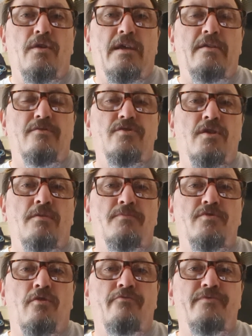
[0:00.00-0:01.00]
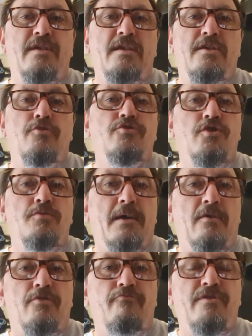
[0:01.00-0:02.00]
in terms of the YouTube
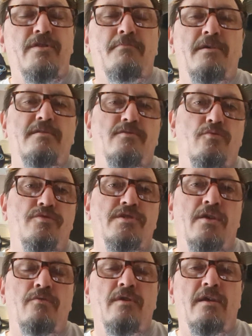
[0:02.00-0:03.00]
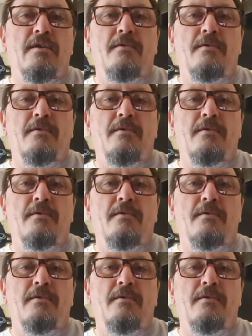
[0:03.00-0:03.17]
algorithm and also